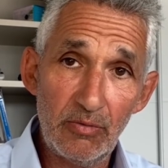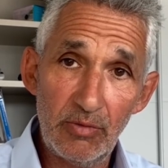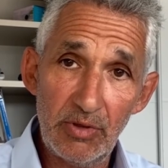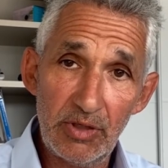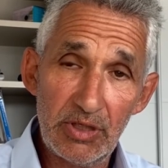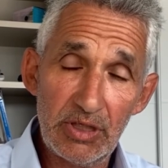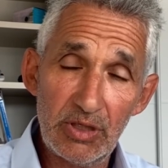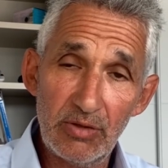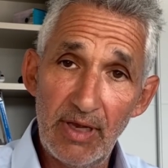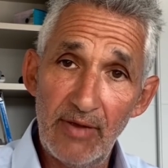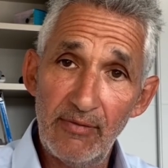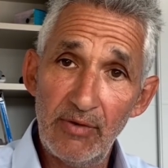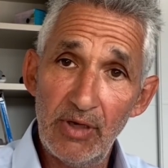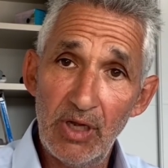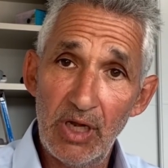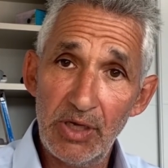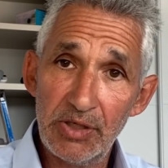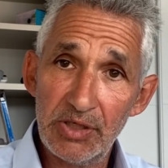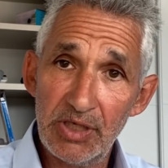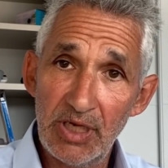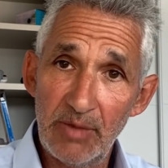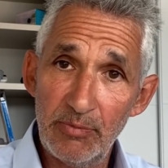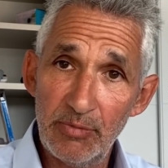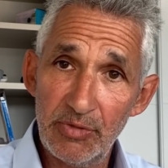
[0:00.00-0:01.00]
We still have
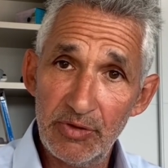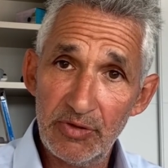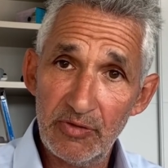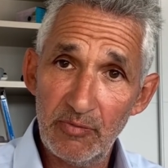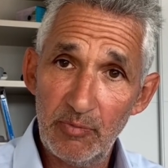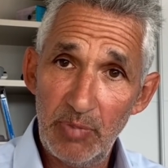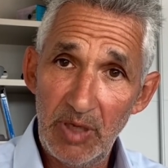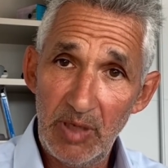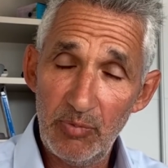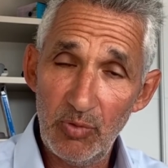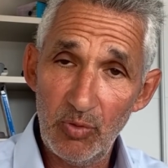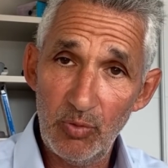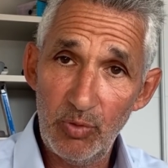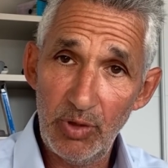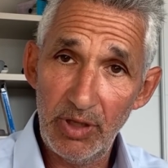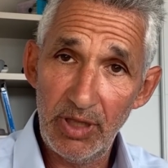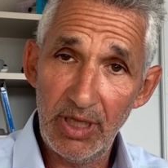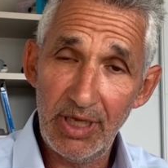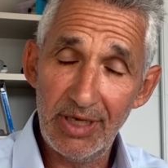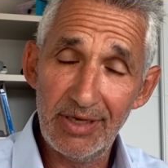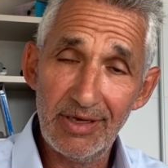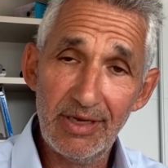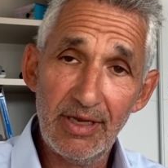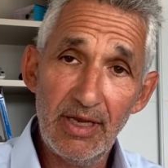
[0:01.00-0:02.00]
large numbers of people with
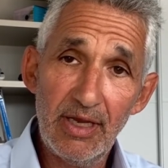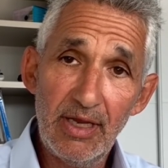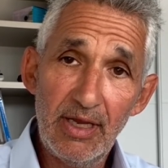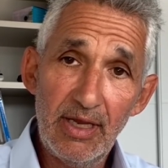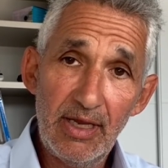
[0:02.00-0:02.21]
it,